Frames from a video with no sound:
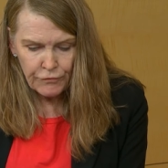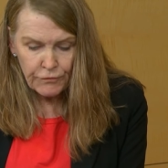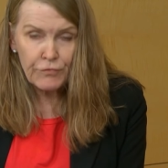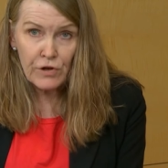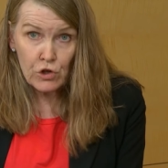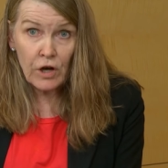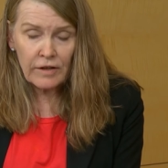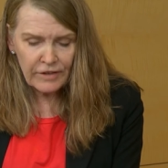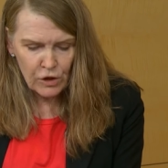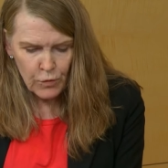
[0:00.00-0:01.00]
free
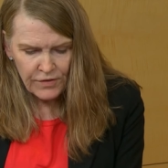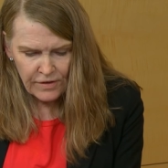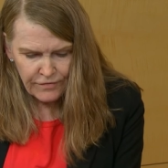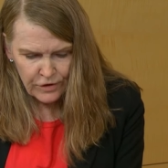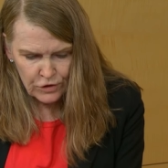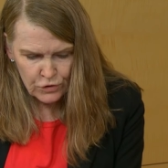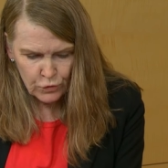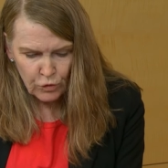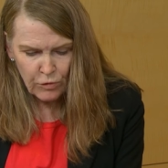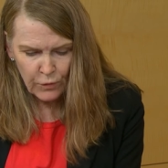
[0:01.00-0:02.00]
childcare while they finish
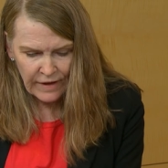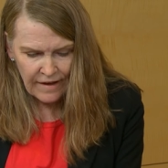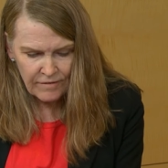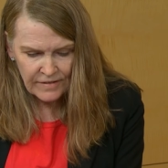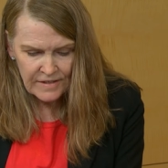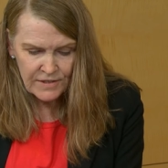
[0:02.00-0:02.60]
school, but we have this.